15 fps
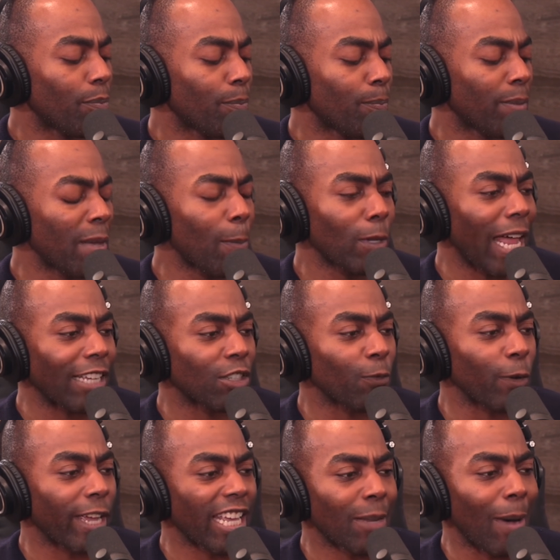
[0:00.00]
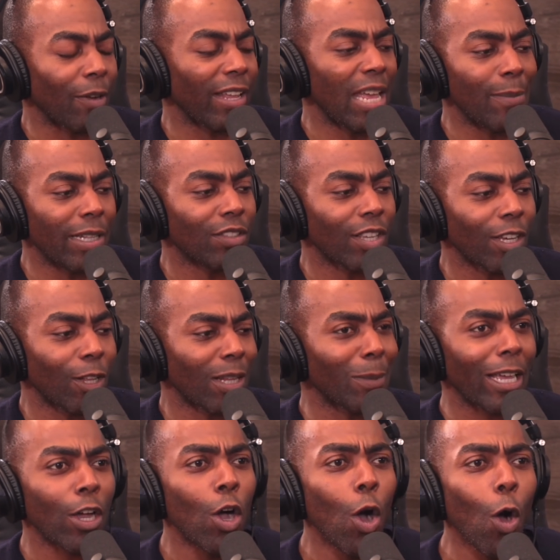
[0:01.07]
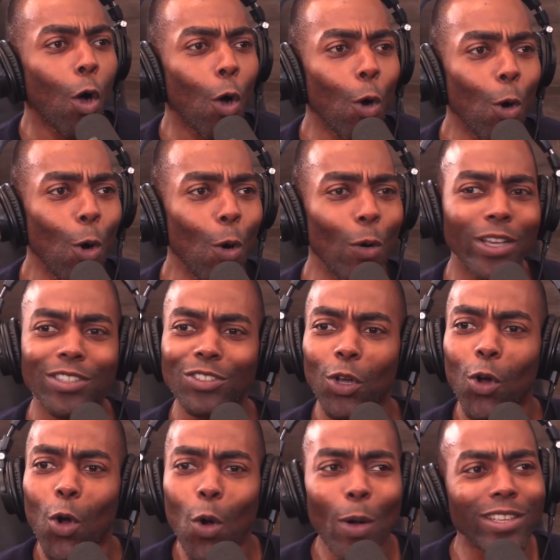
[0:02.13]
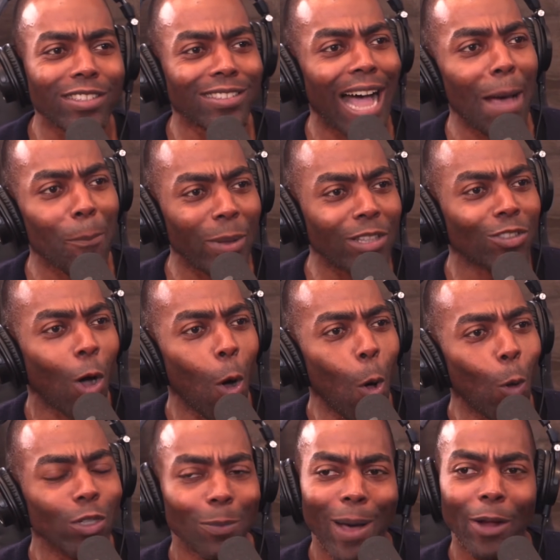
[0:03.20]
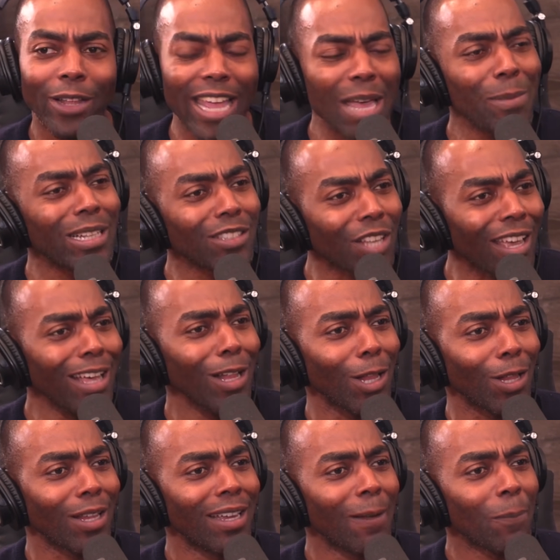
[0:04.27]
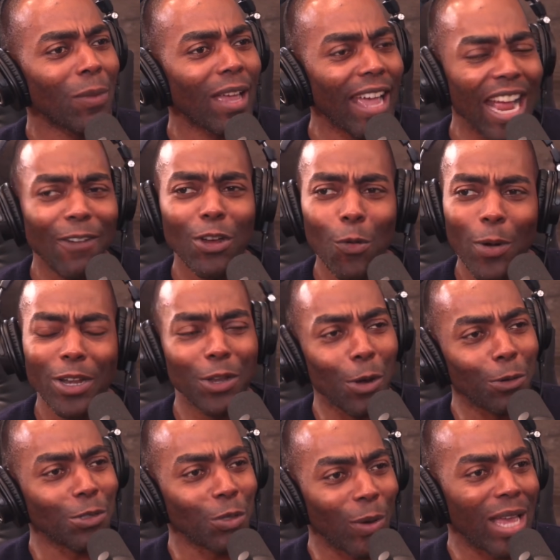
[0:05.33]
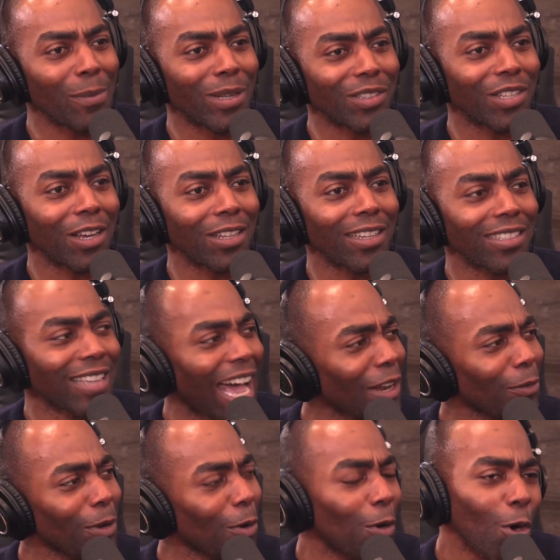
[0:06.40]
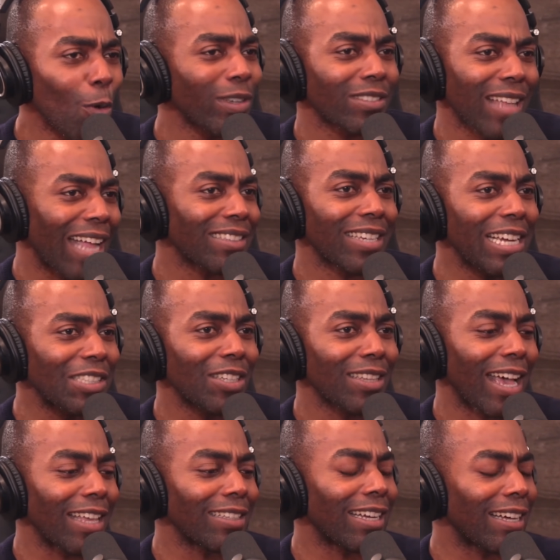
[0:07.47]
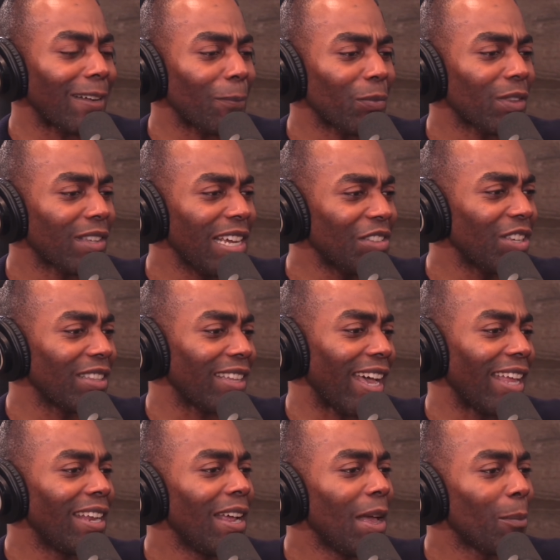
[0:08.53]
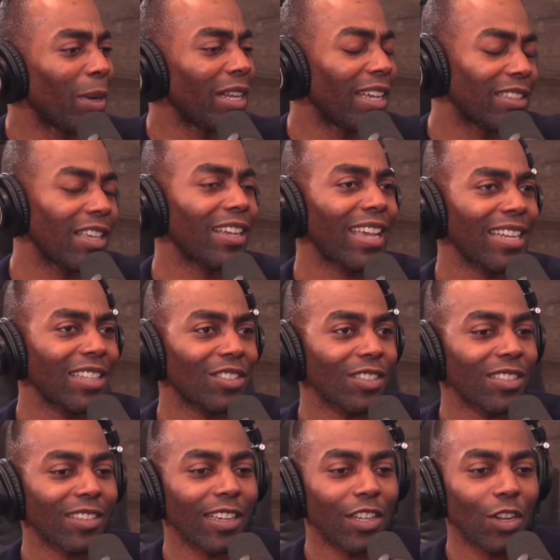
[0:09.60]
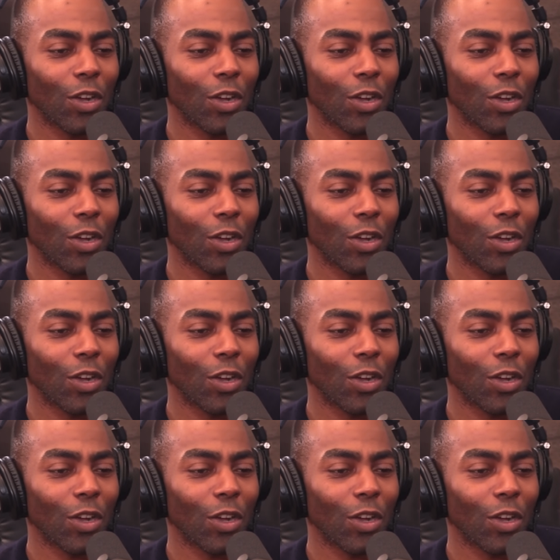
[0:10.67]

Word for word: people like to forget about Emmett Till. I'm like, who has not been told about Emmett Till? Everyone knows who Emmett Till is. I don't know who is not teaching that. But again, it's like, you